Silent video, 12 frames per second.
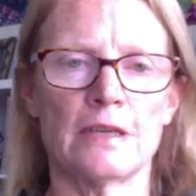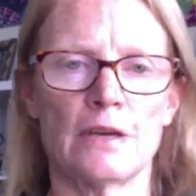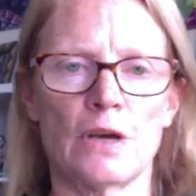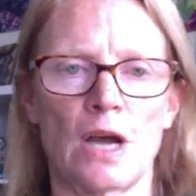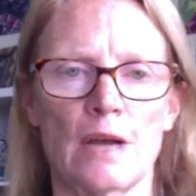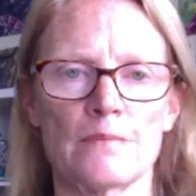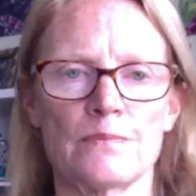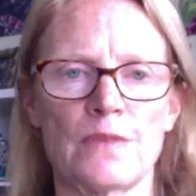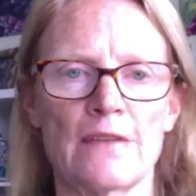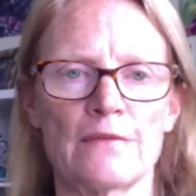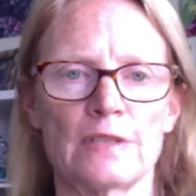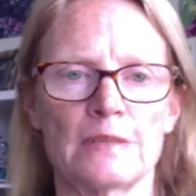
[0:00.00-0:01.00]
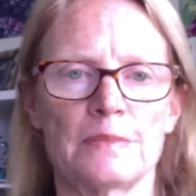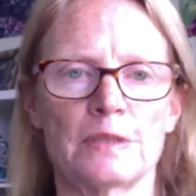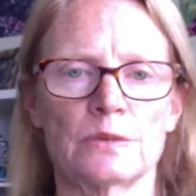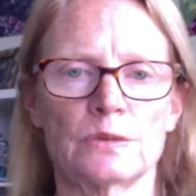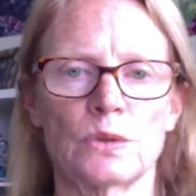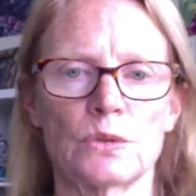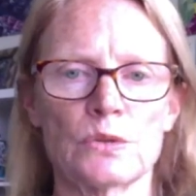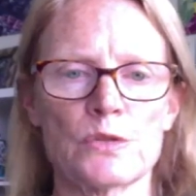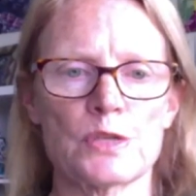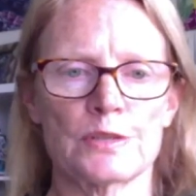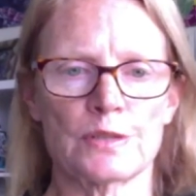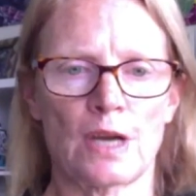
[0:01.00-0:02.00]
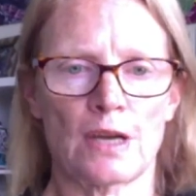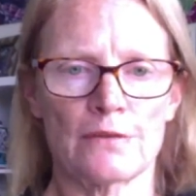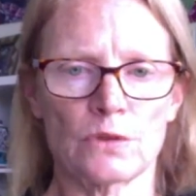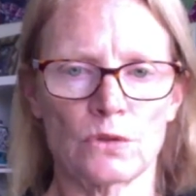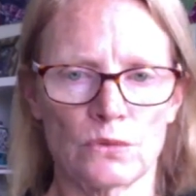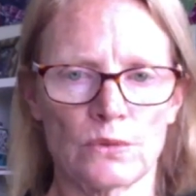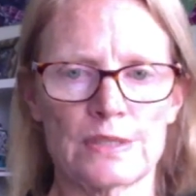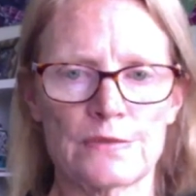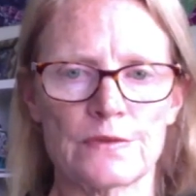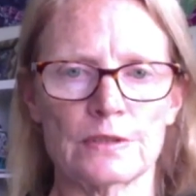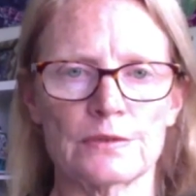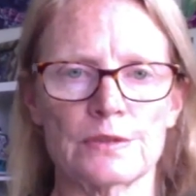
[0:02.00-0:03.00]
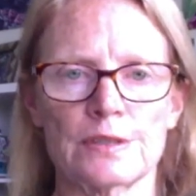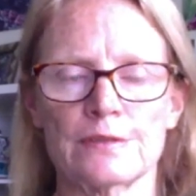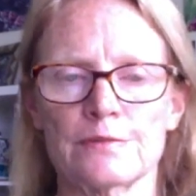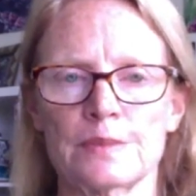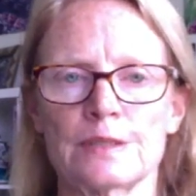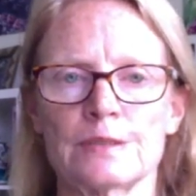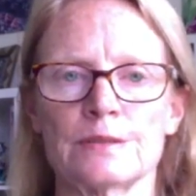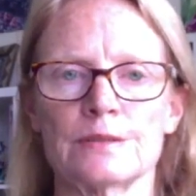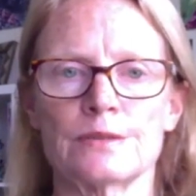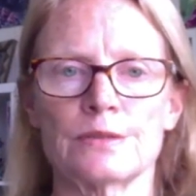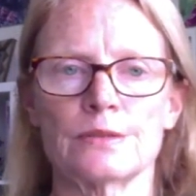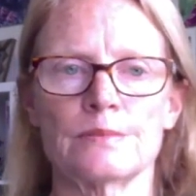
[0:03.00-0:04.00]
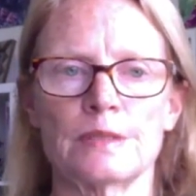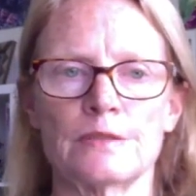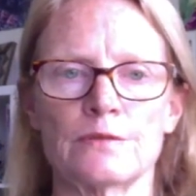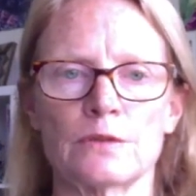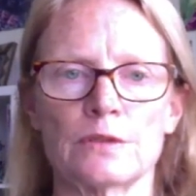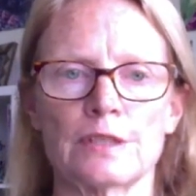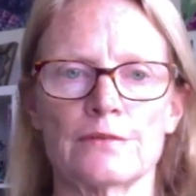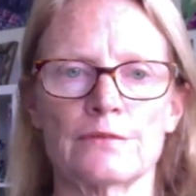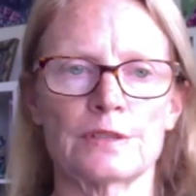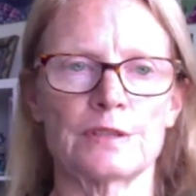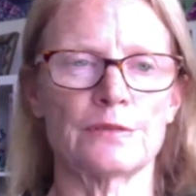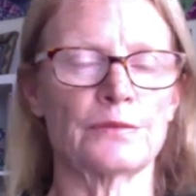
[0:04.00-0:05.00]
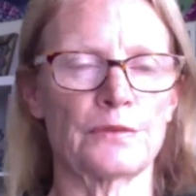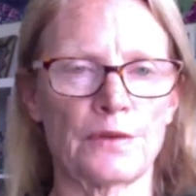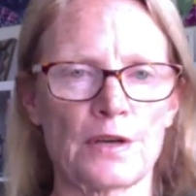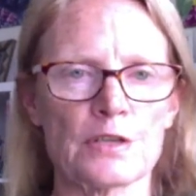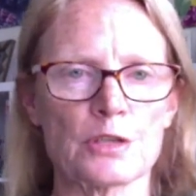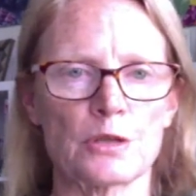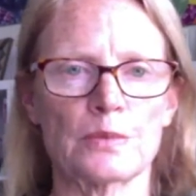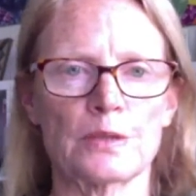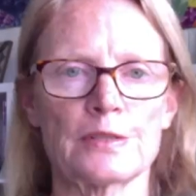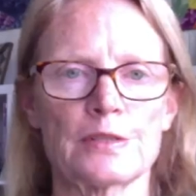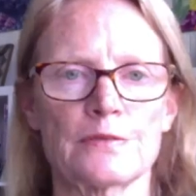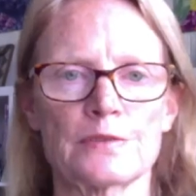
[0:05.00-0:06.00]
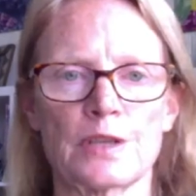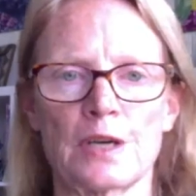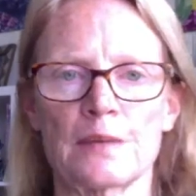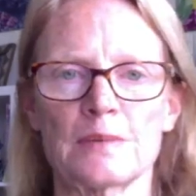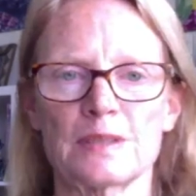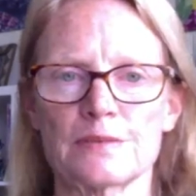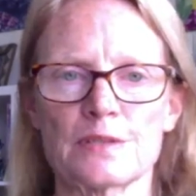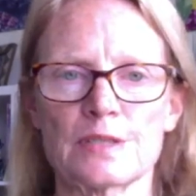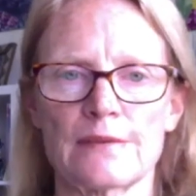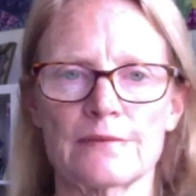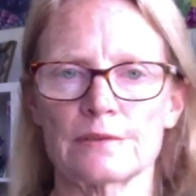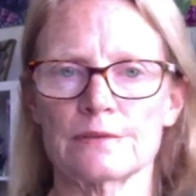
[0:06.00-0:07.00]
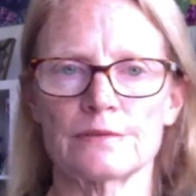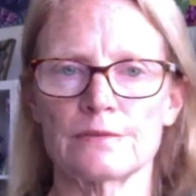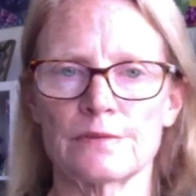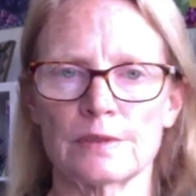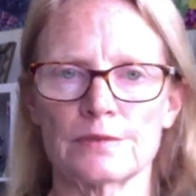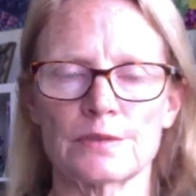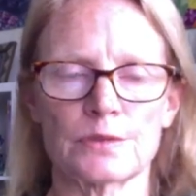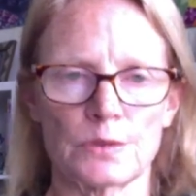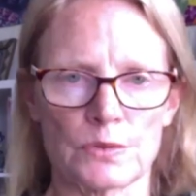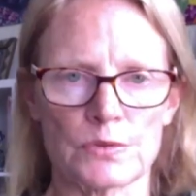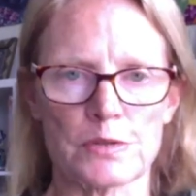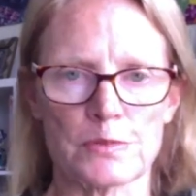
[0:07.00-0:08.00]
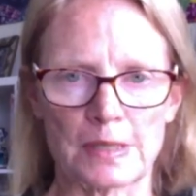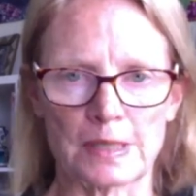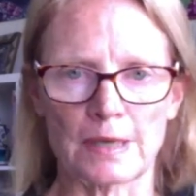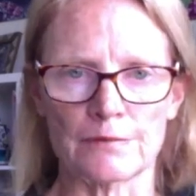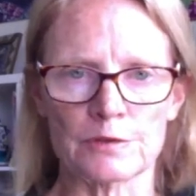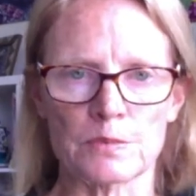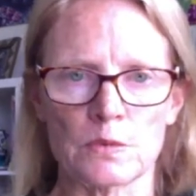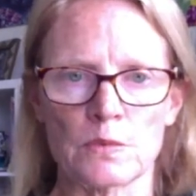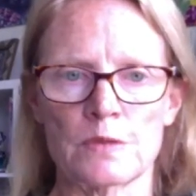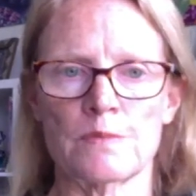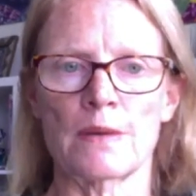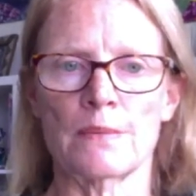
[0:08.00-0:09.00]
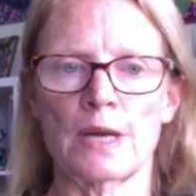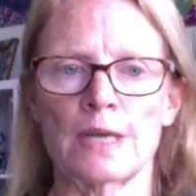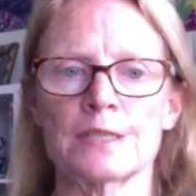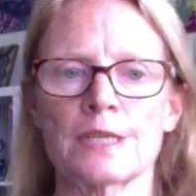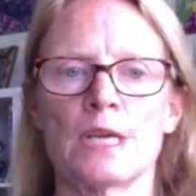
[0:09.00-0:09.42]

heavily built horse. And I've always felt that I've been too big for it. I've ridden it for very short periods of time, and I just haven't felt that the horse has been comfortable with my weight.